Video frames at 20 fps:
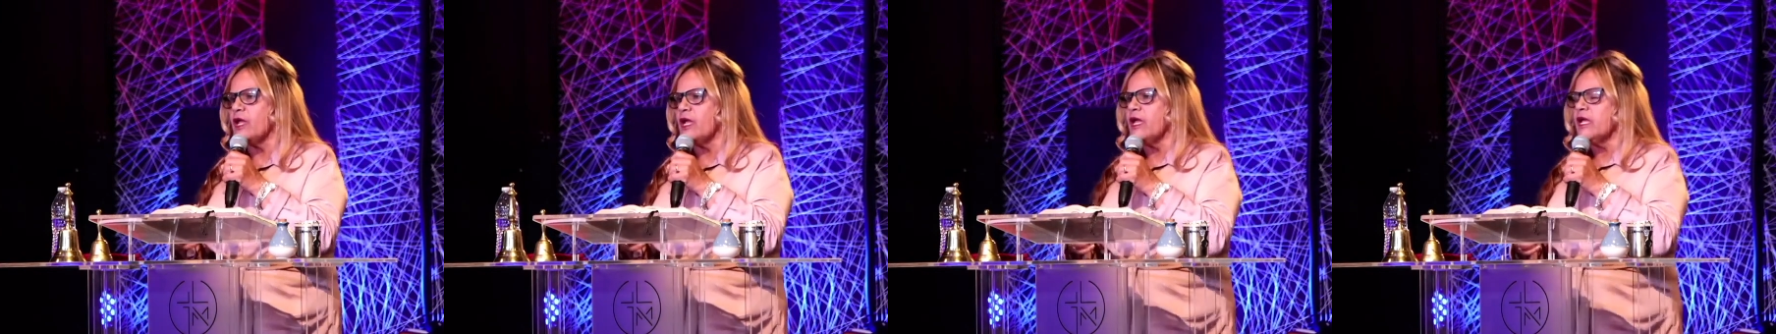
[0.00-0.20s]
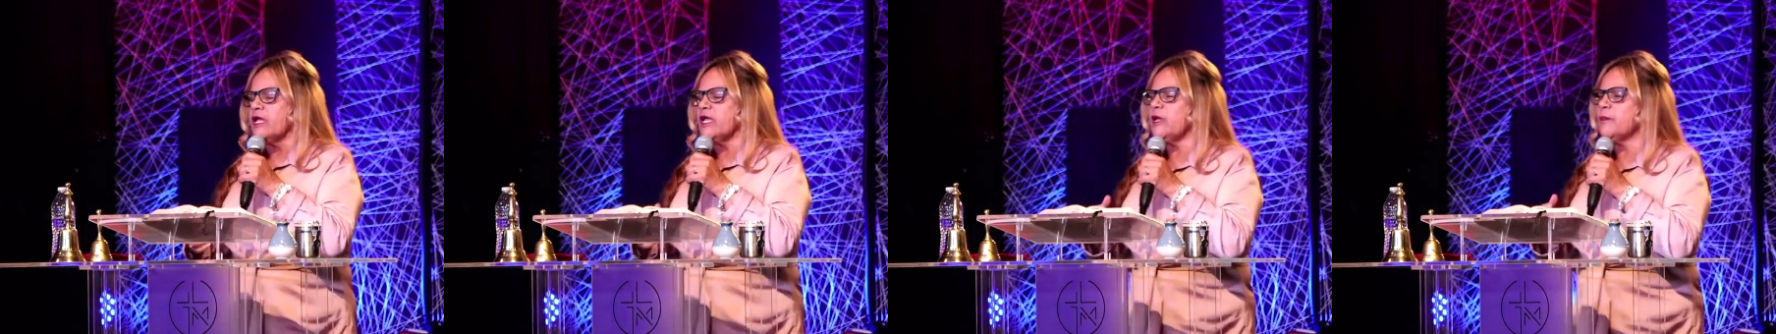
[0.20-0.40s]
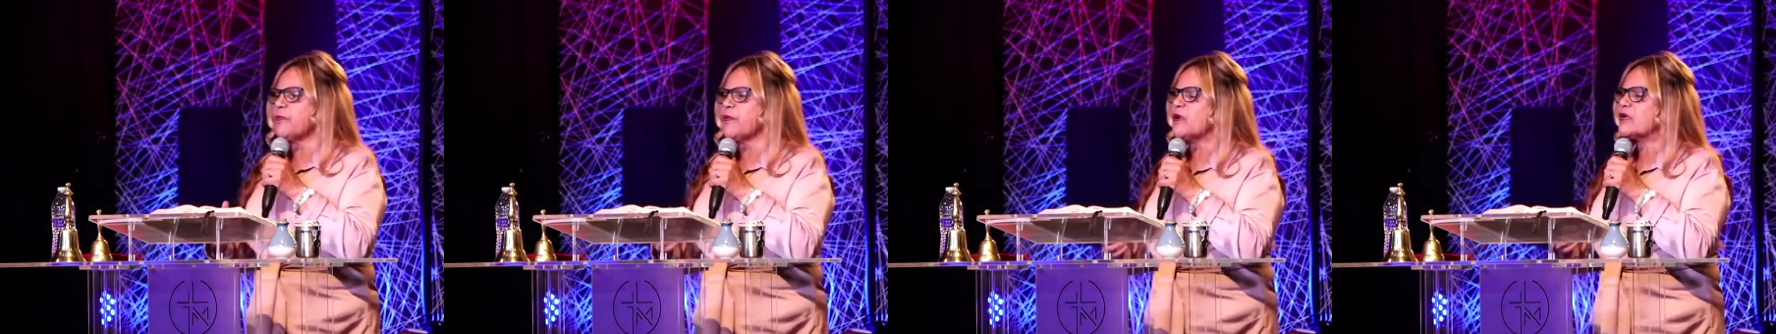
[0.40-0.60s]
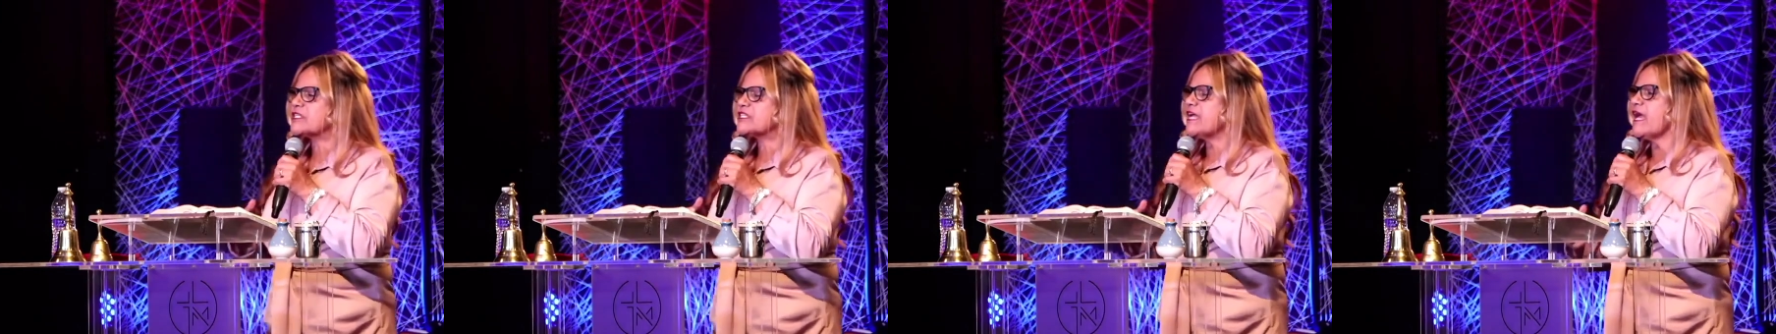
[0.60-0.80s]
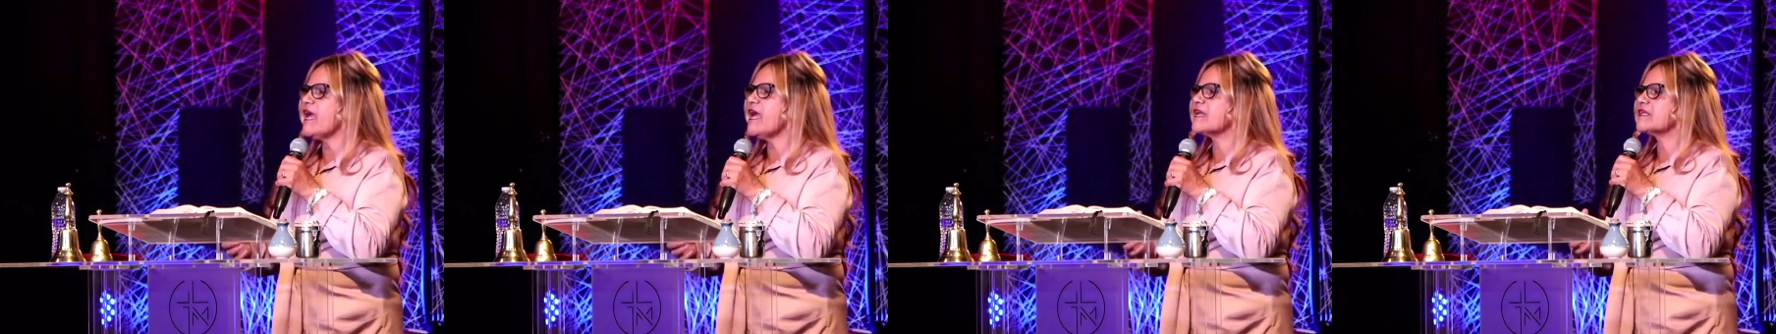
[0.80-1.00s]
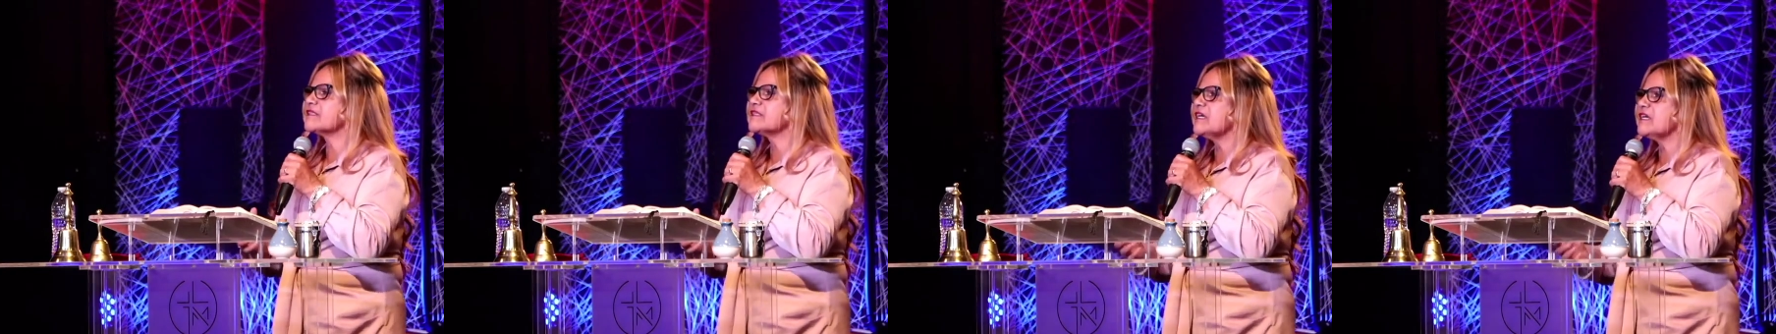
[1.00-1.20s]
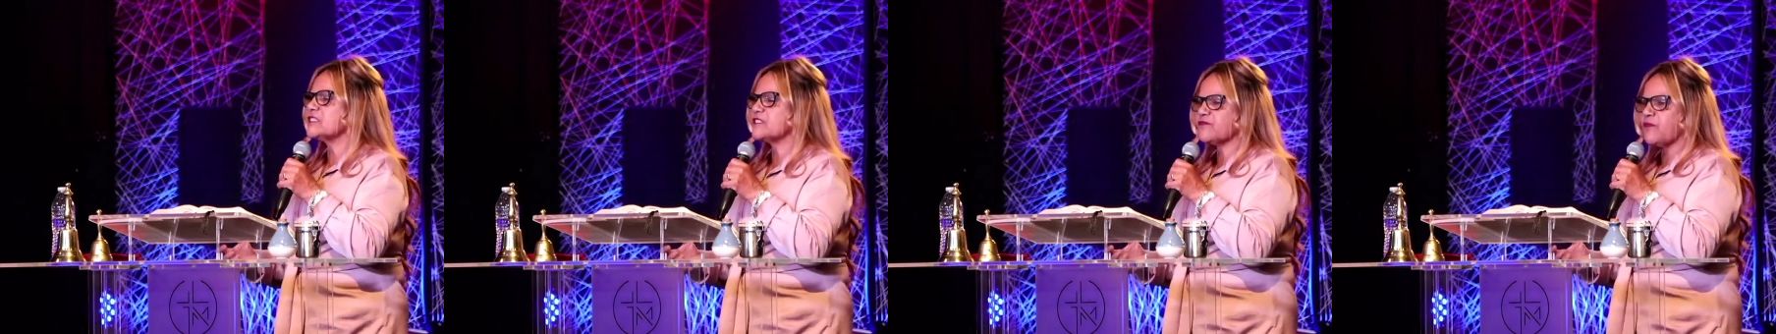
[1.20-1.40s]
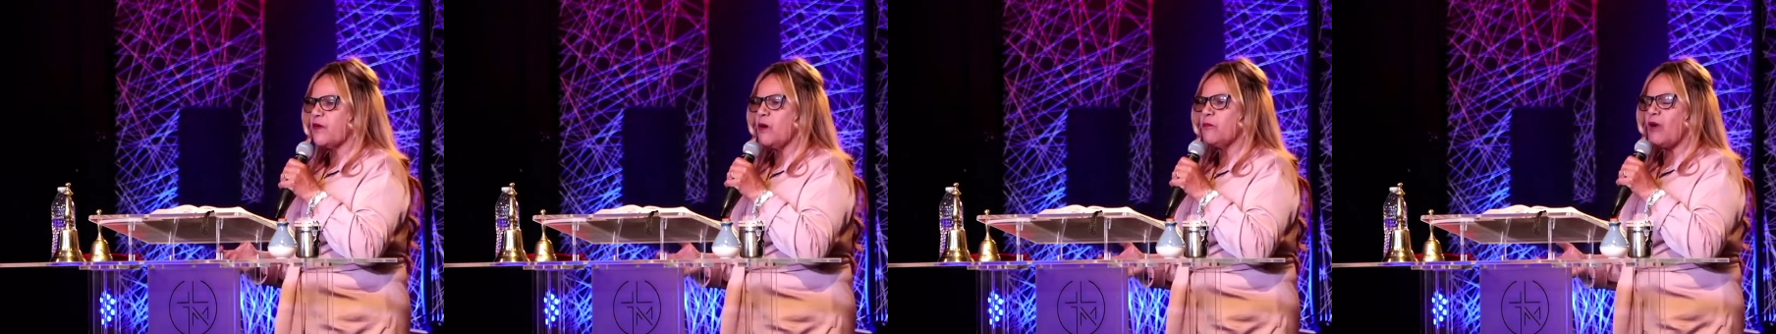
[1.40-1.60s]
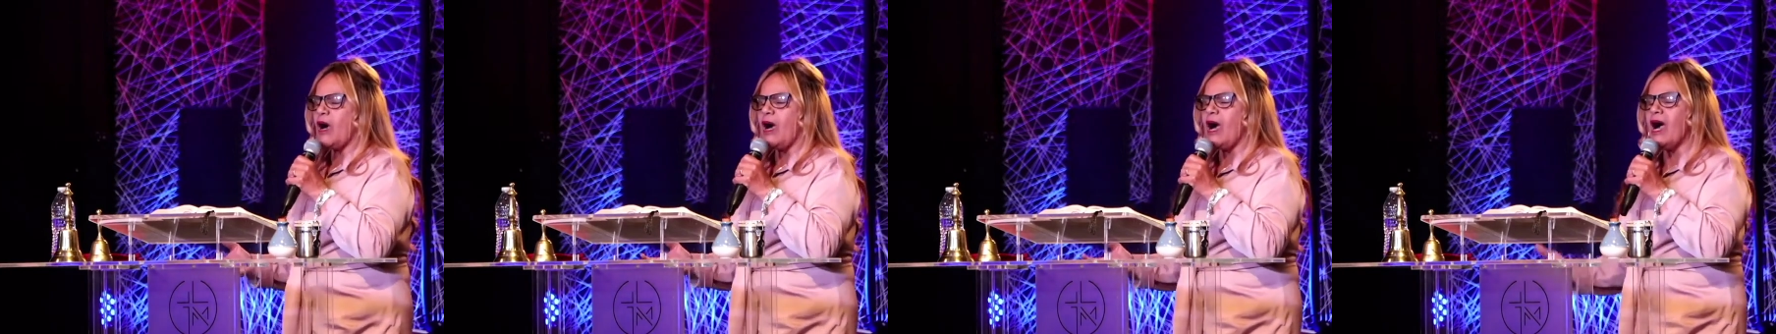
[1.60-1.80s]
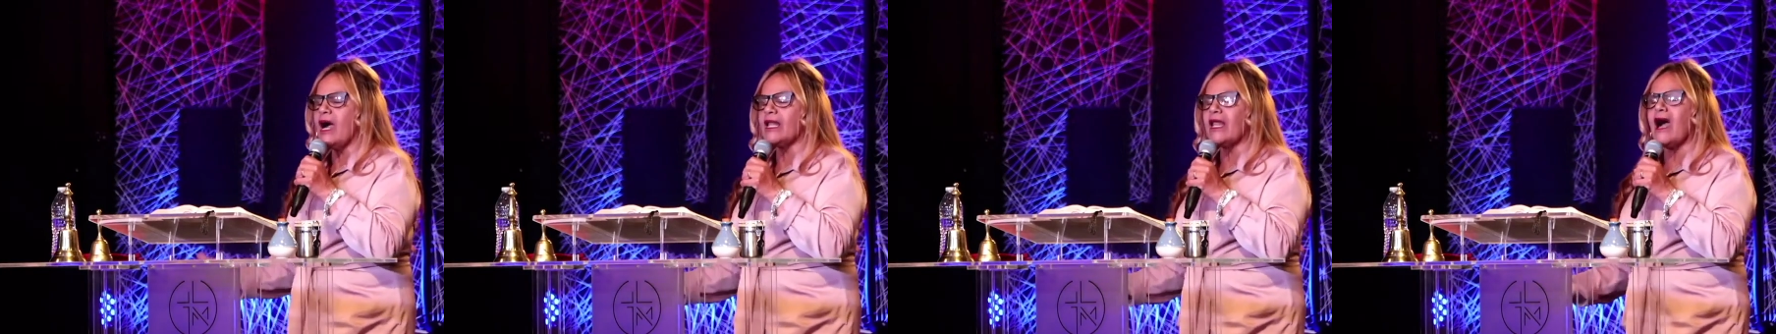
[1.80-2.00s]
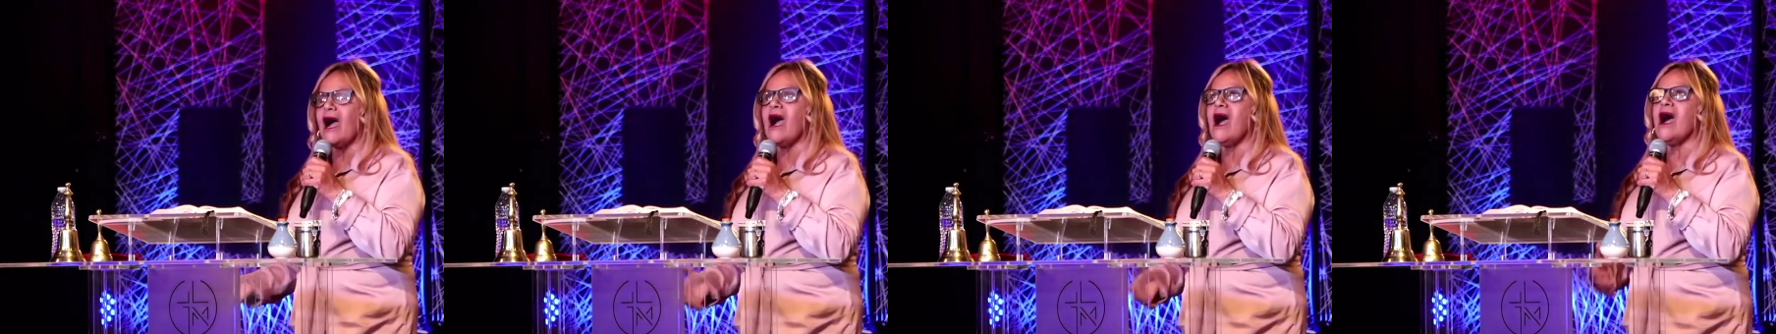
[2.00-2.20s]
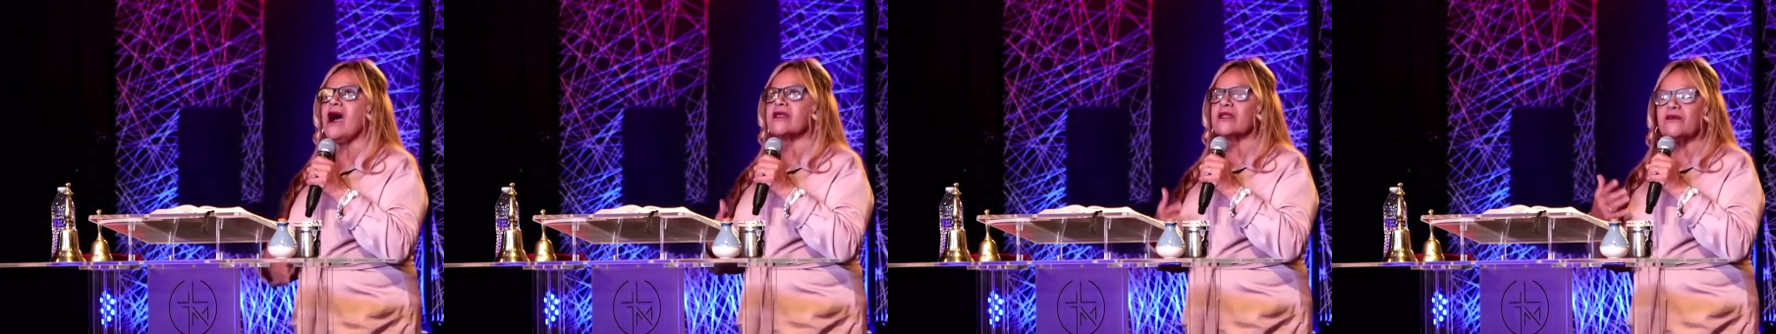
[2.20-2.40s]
He protects us from all lot